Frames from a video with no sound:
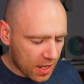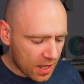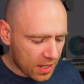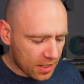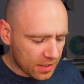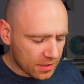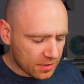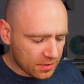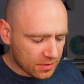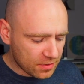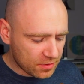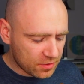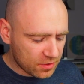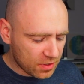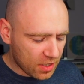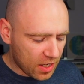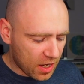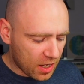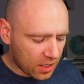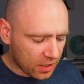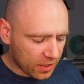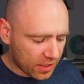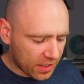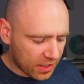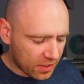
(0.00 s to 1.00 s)
and
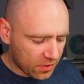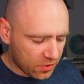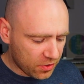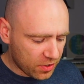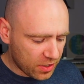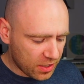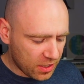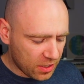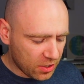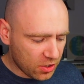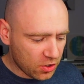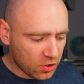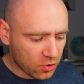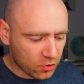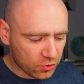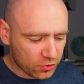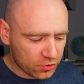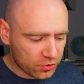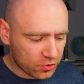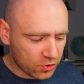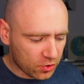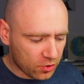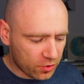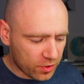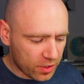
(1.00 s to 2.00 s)
I'll hit the your
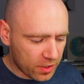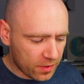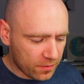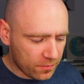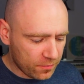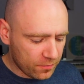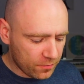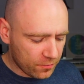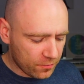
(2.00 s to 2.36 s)
story.